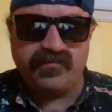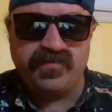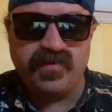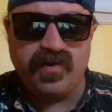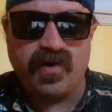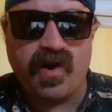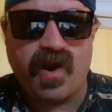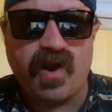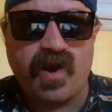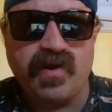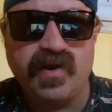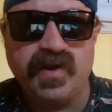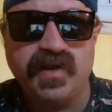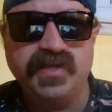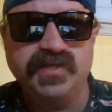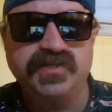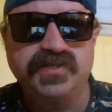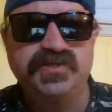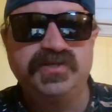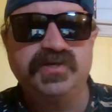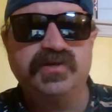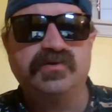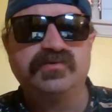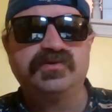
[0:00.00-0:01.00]
if there are any
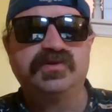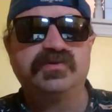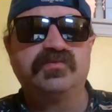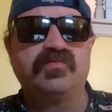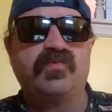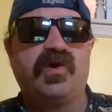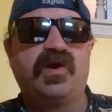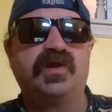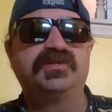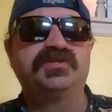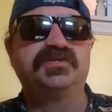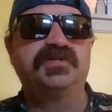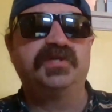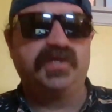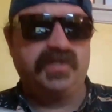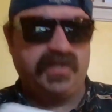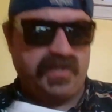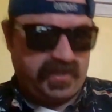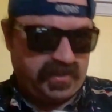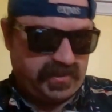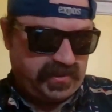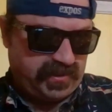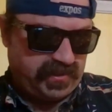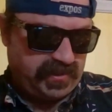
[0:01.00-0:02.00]
children watching
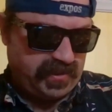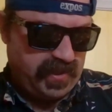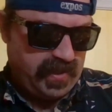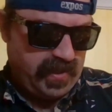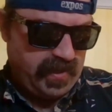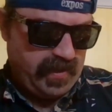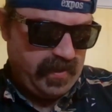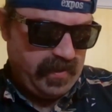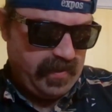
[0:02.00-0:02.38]
this.